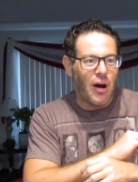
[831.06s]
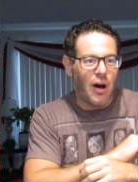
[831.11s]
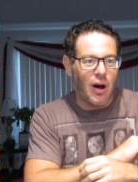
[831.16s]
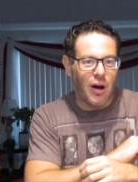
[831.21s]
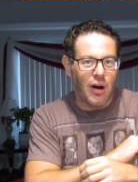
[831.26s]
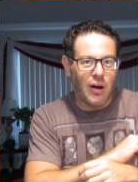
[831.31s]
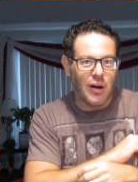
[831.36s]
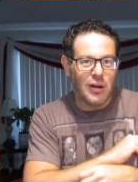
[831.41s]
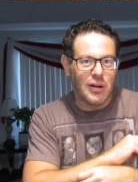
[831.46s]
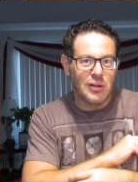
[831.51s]

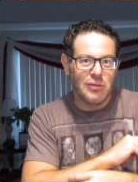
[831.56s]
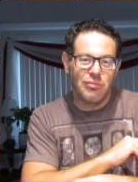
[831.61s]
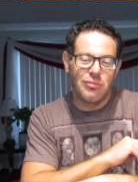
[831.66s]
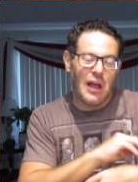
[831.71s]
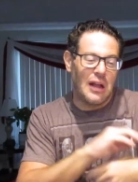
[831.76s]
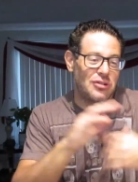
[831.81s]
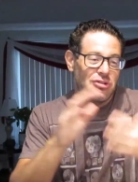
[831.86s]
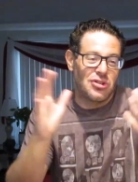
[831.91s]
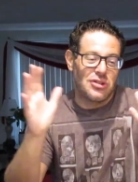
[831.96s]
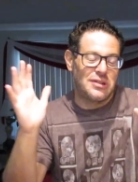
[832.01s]

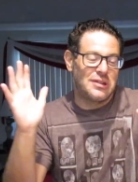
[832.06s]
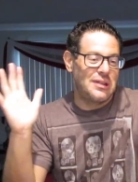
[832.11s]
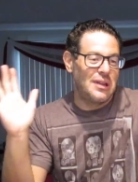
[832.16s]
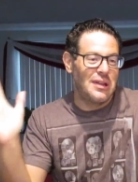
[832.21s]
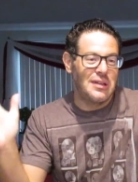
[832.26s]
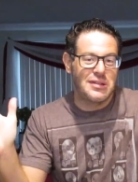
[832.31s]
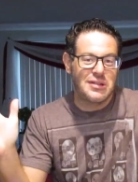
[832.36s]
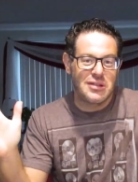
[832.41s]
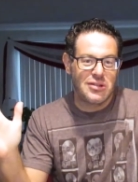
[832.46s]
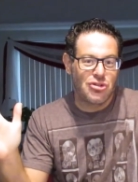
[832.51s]
That's just
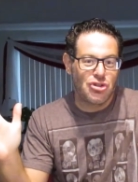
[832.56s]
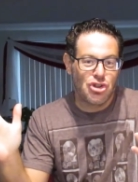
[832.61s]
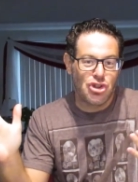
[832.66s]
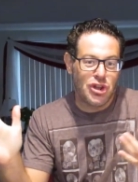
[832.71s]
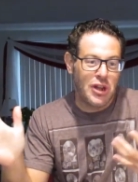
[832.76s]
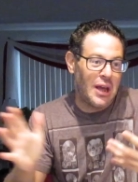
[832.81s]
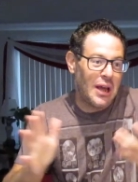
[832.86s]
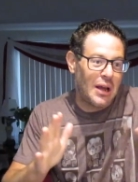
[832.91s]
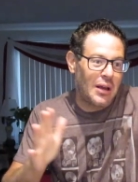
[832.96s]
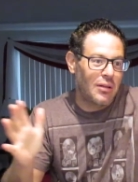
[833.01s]
his
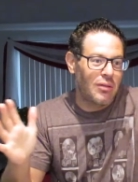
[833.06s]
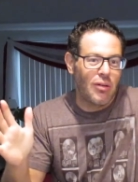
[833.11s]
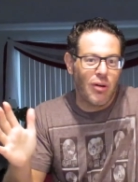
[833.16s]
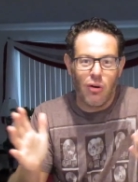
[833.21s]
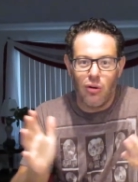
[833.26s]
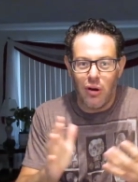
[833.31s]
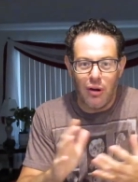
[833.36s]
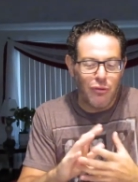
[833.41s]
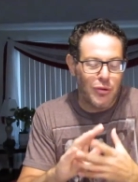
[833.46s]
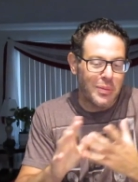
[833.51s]
shtick,
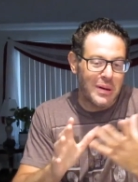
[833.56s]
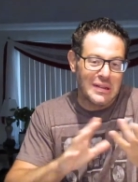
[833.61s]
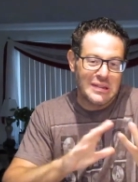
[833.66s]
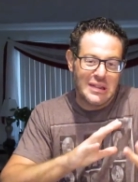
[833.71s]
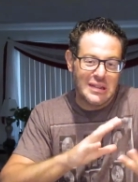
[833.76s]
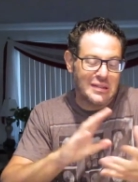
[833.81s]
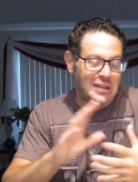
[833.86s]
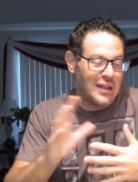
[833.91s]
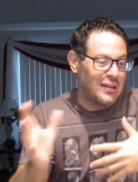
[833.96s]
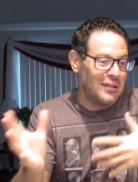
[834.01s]
though. Everybody
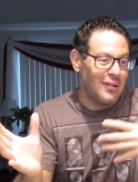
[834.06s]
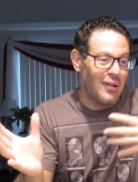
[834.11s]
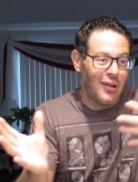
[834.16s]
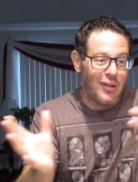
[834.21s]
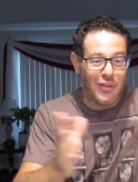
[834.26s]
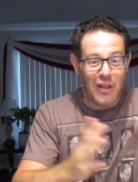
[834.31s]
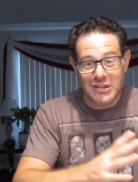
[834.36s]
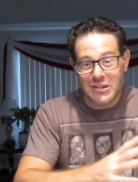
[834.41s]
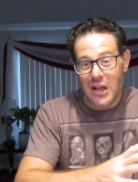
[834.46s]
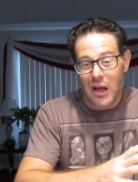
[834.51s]
says that
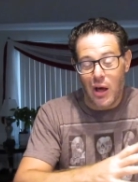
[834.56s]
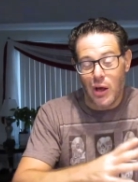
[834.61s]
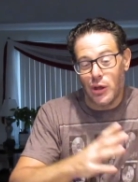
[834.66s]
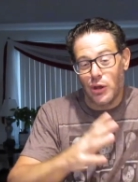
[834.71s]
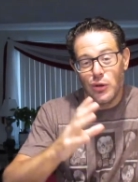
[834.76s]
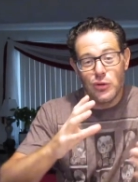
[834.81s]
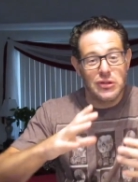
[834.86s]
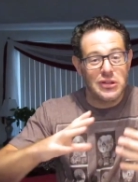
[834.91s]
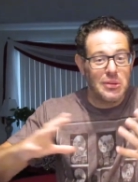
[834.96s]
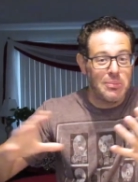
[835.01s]
that's not how he
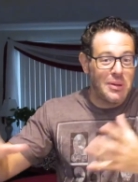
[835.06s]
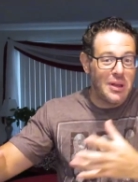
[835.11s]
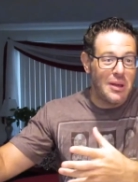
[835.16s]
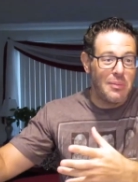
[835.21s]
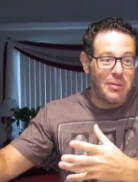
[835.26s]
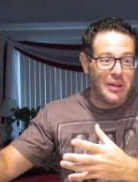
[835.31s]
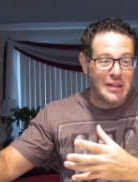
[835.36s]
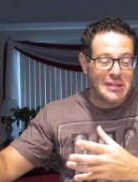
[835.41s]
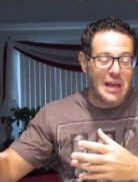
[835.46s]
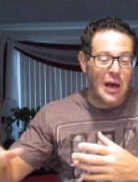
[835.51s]
used to be,
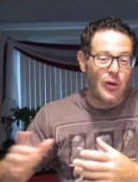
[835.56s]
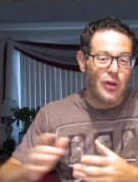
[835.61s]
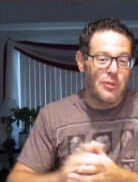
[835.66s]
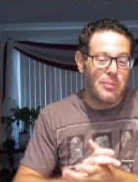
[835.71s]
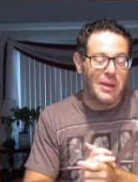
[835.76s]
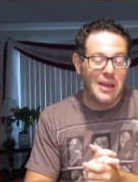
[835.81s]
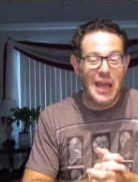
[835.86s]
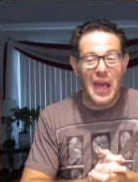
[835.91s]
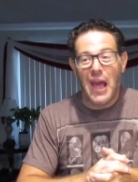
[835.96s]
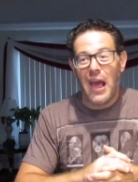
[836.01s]
but that's how he
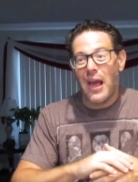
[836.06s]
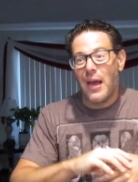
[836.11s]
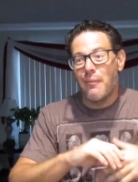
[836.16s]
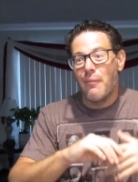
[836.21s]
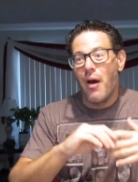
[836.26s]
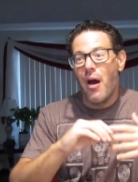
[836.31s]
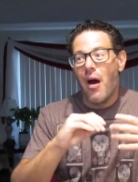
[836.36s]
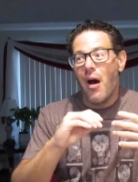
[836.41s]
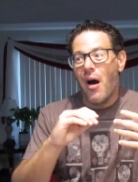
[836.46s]
became.